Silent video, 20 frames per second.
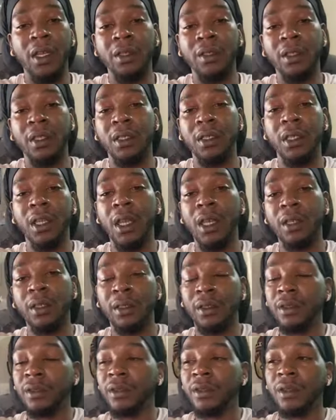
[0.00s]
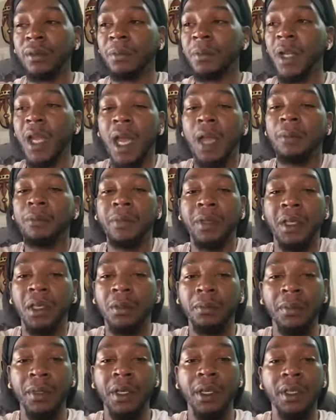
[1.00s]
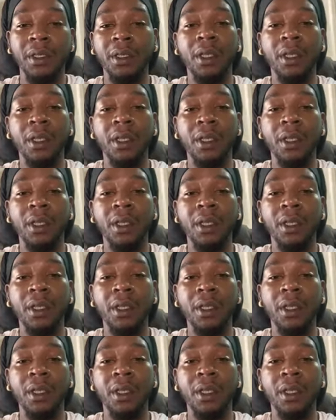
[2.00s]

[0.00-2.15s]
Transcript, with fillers: or not or not being married,